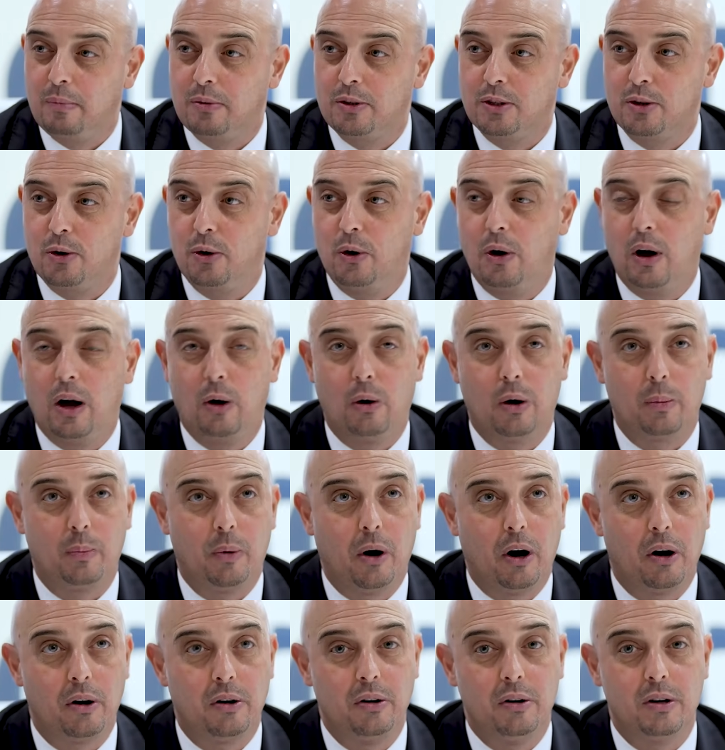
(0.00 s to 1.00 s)
So our
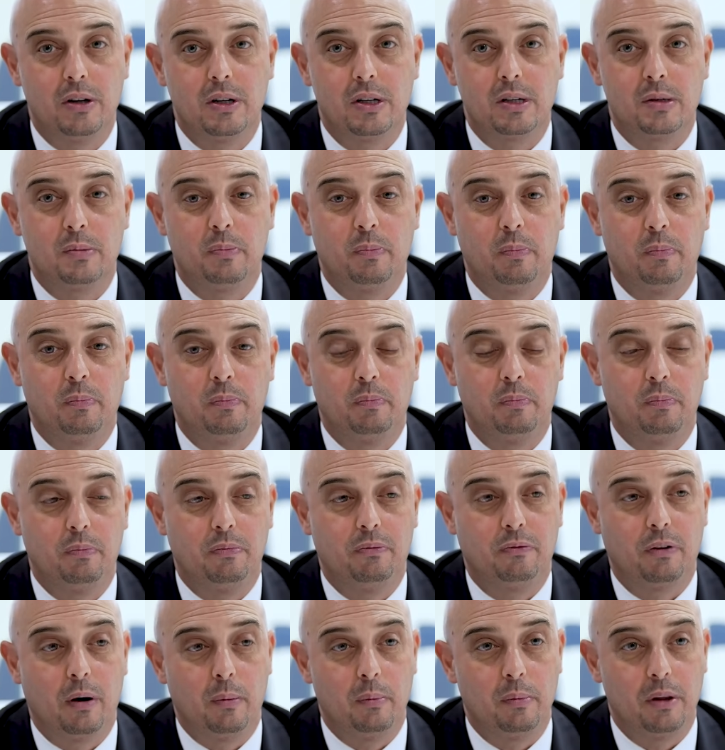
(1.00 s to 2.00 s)
partners
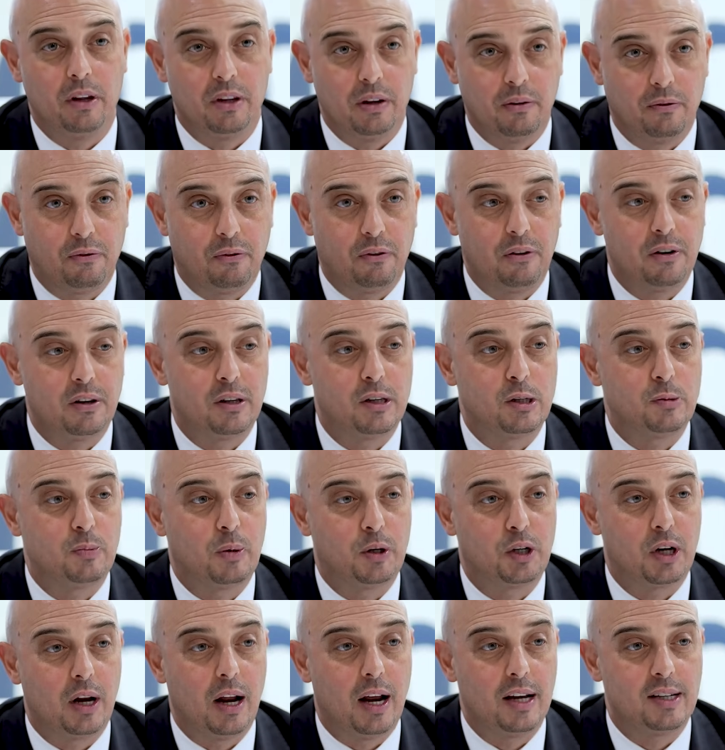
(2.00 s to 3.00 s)
from the different
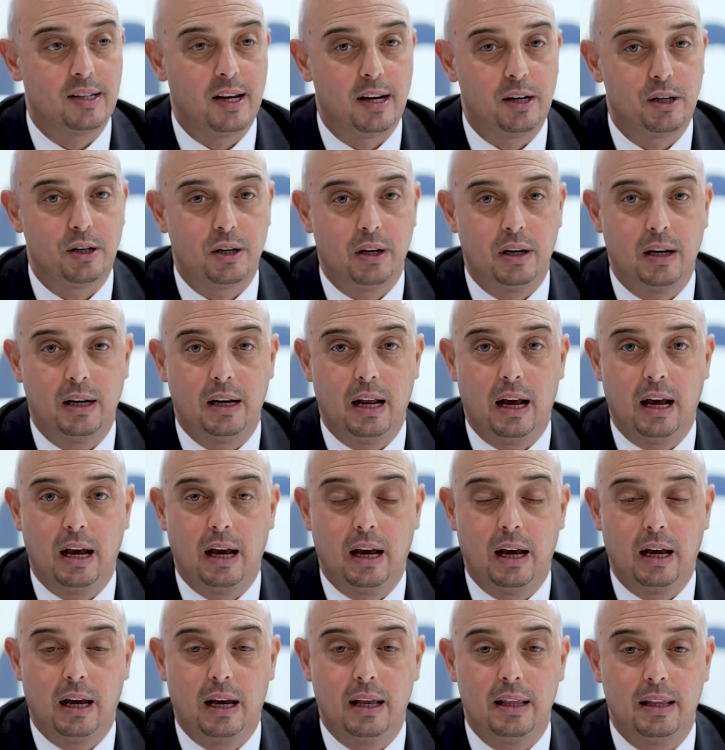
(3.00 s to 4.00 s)
specialization
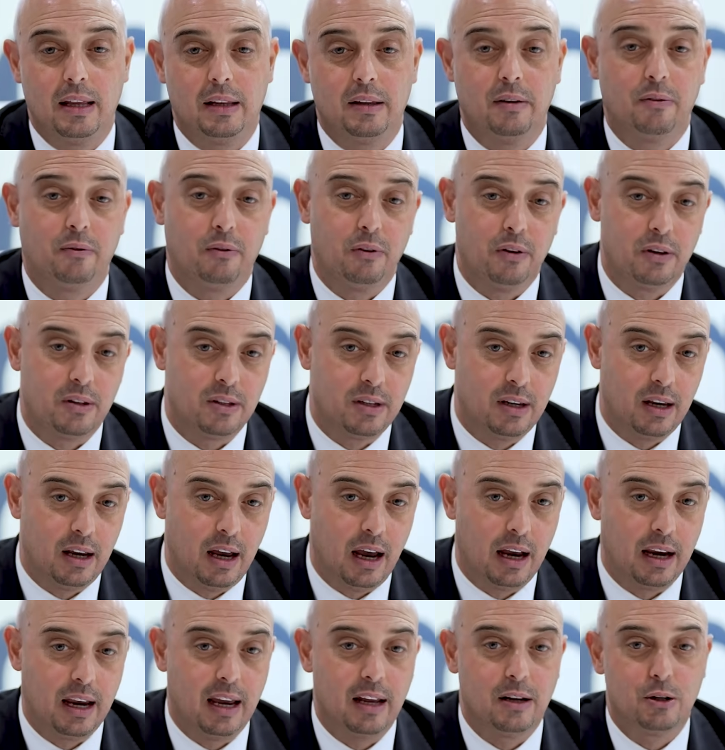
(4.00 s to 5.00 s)
and the different,
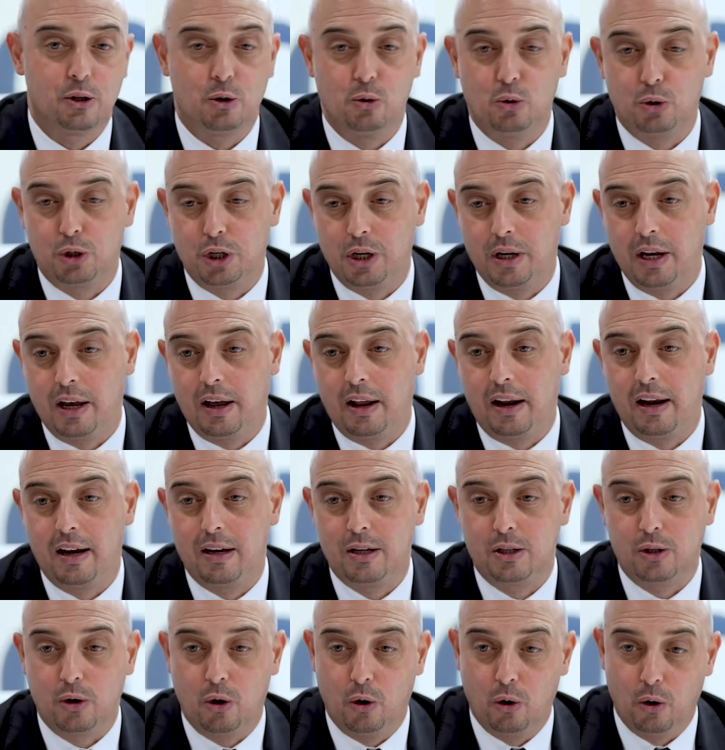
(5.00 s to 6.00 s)
again, solution
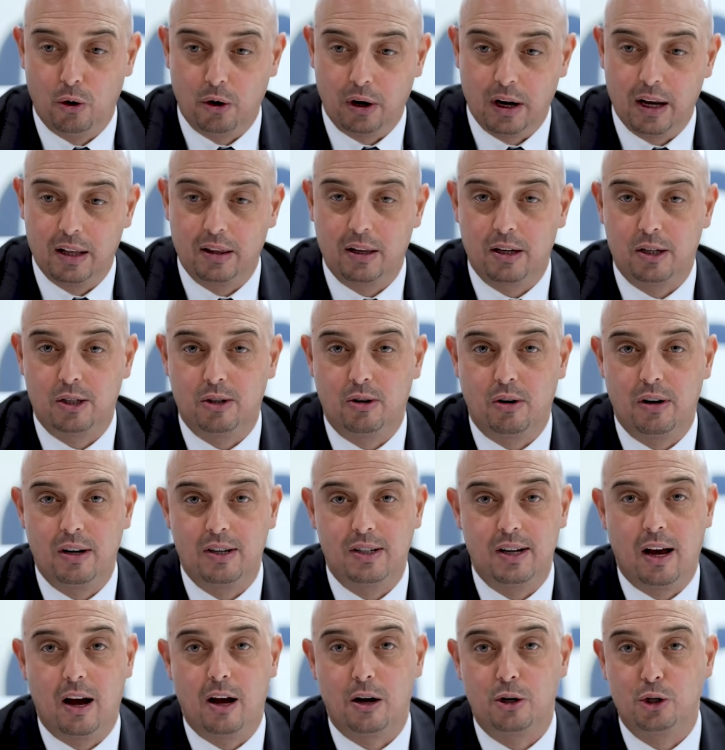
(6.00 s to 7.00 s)
areas or
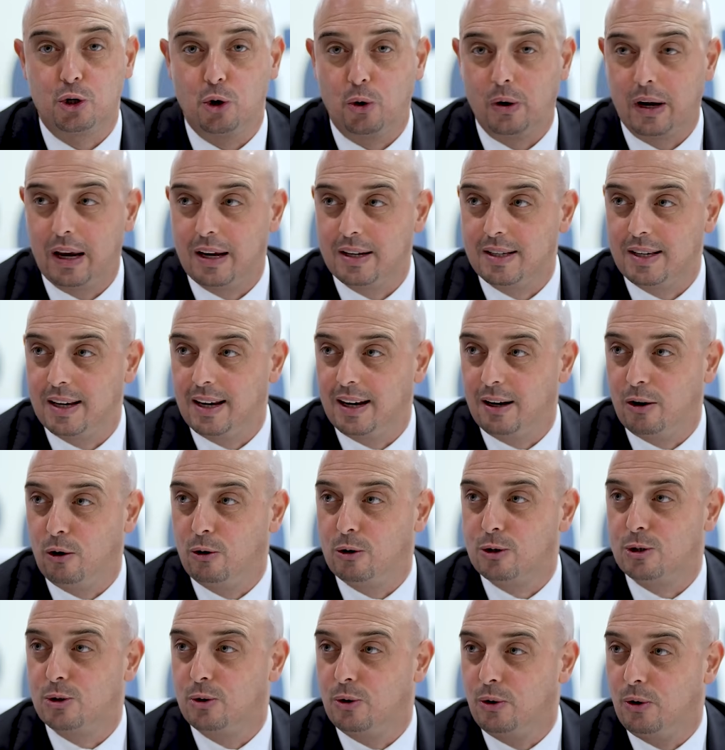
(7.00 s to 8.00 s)
industries are showcasing
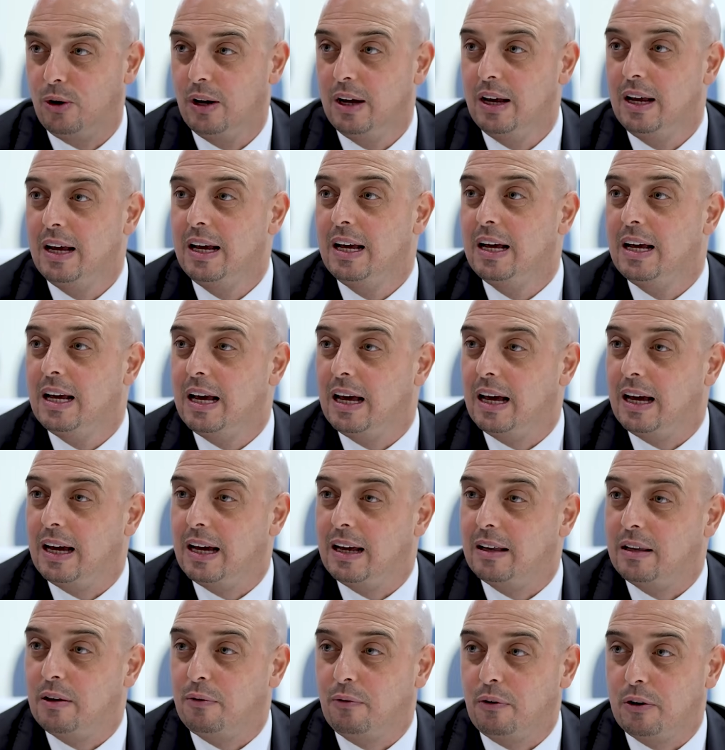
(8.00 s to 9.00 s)
also
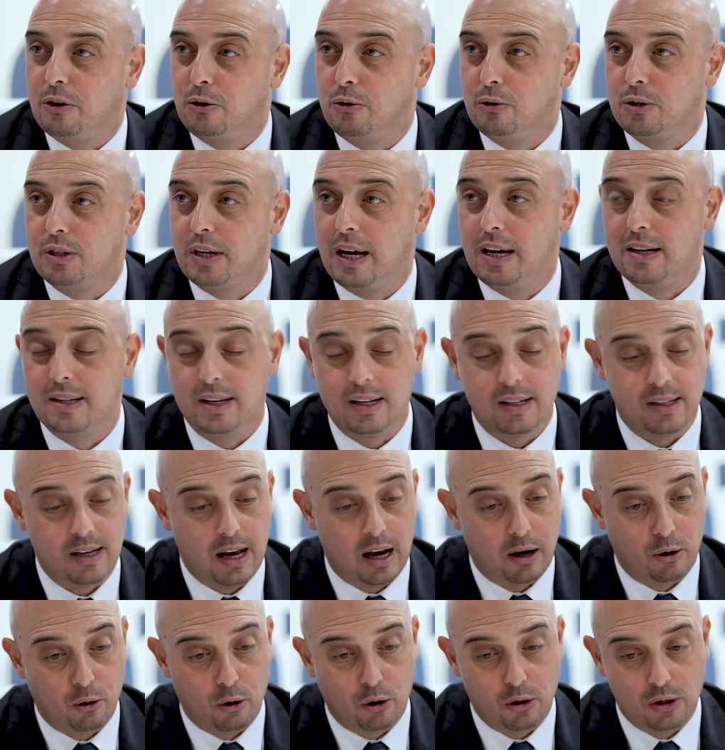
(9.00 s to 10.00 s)
different use cases
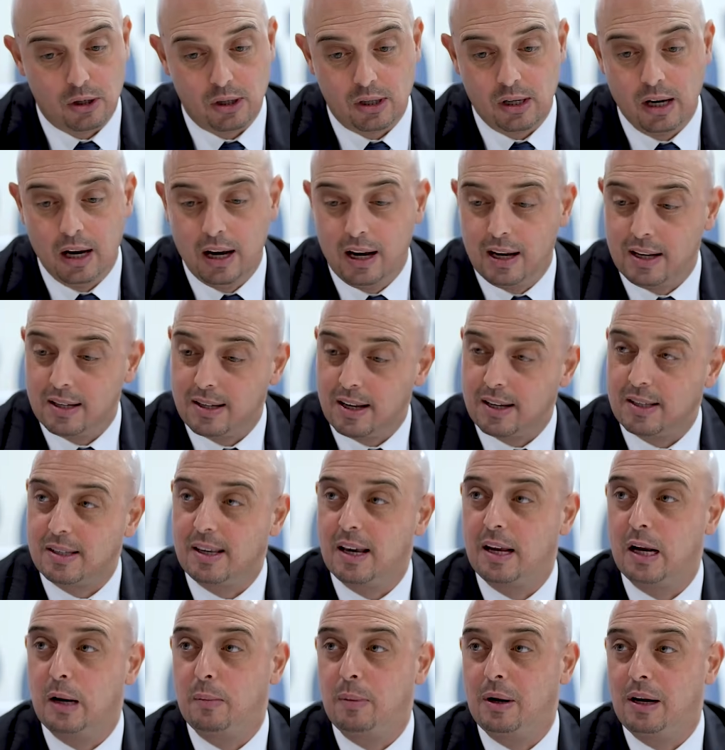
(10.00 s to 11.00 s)
across
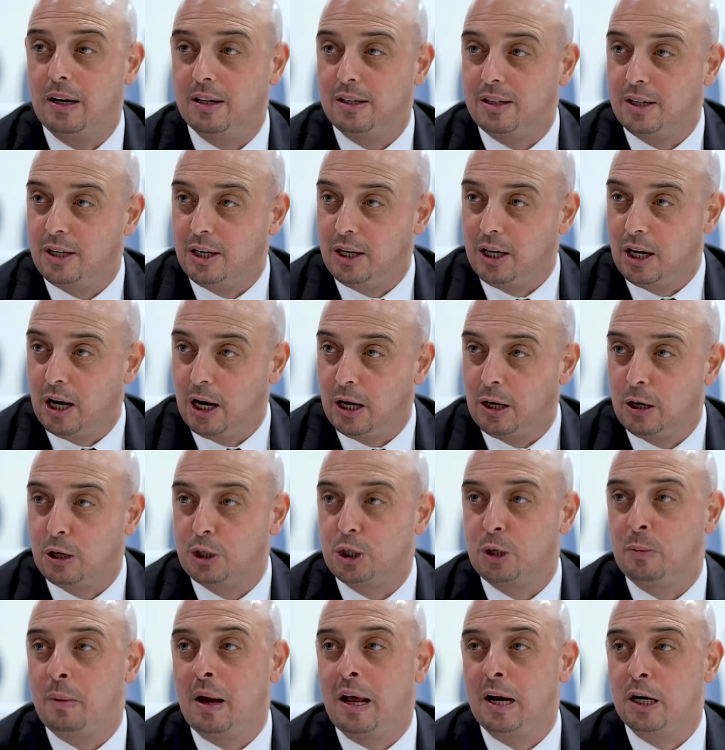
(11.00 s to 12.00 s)
sustainability,
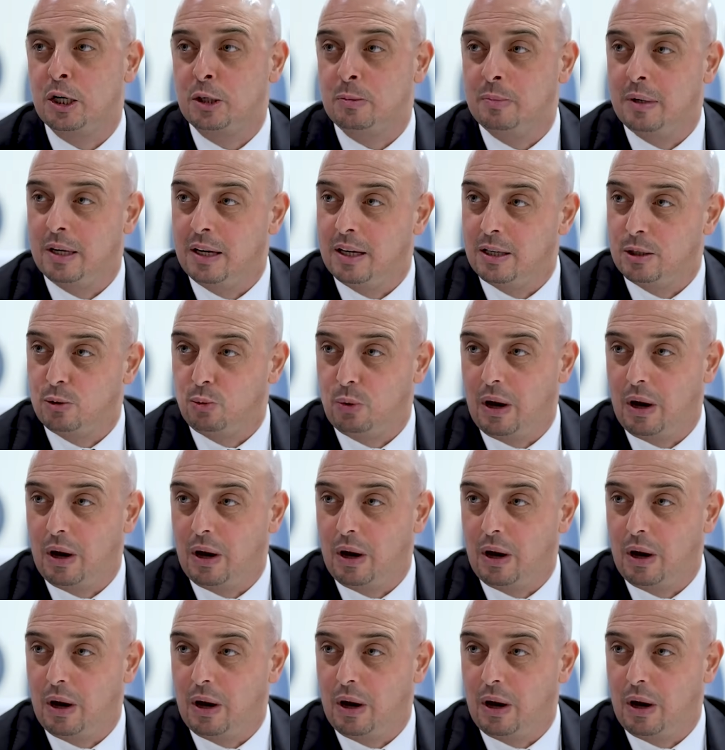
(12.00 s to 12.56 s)
energy management.